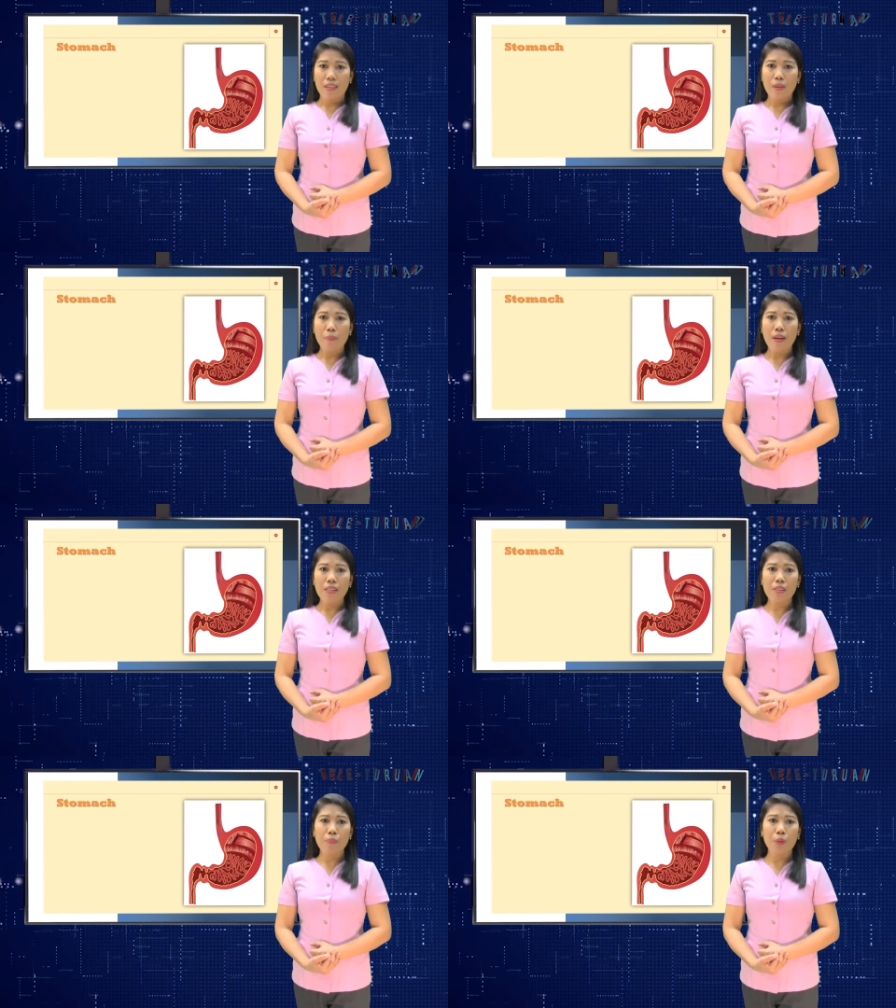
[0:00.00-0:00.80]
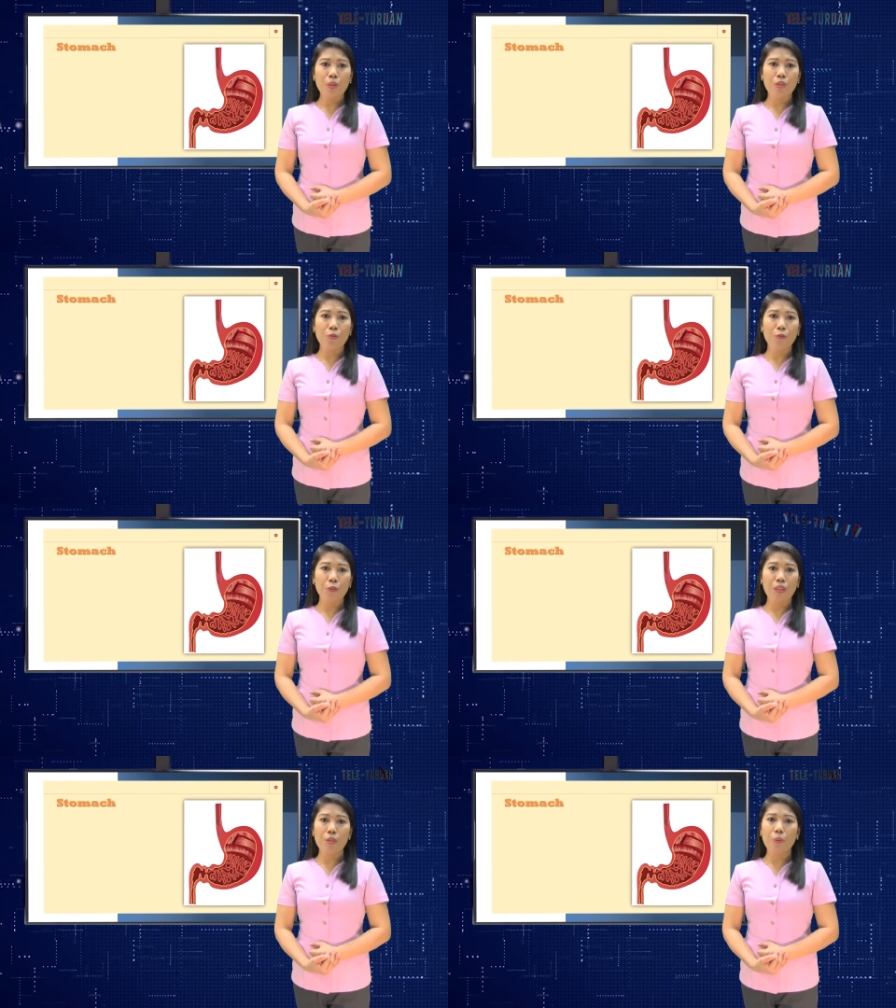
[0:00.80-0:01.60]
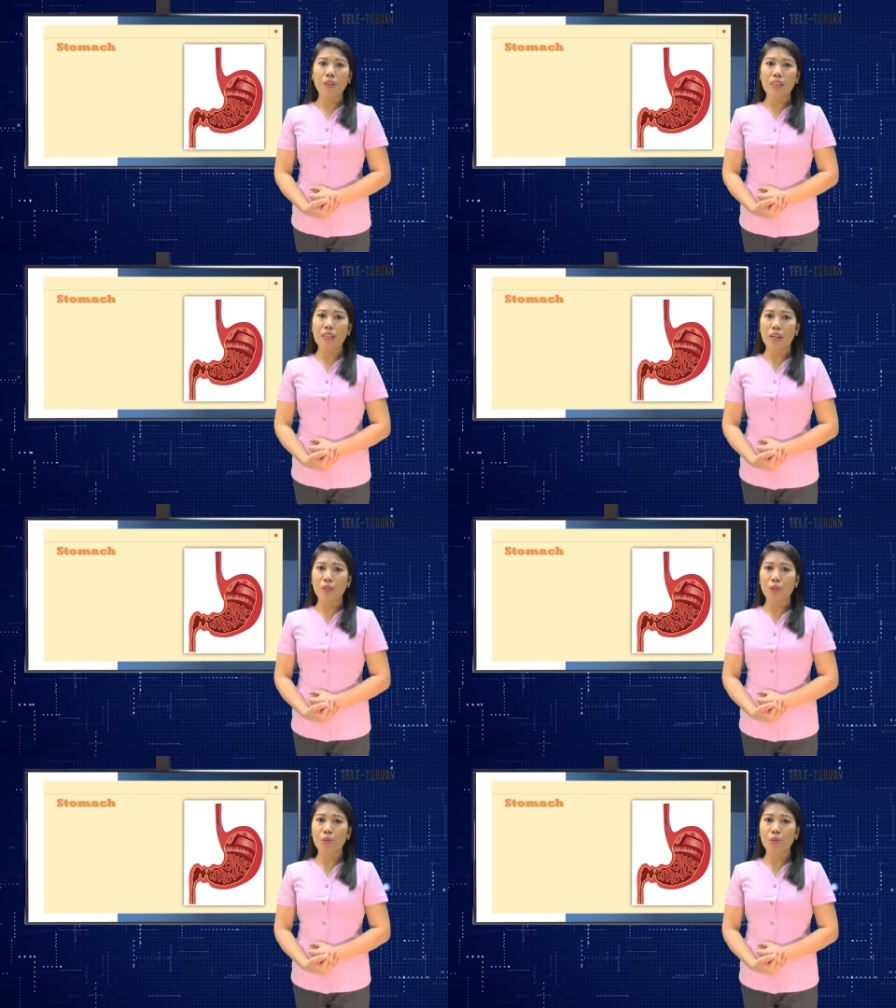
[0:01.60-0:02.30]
The process by which food is broken down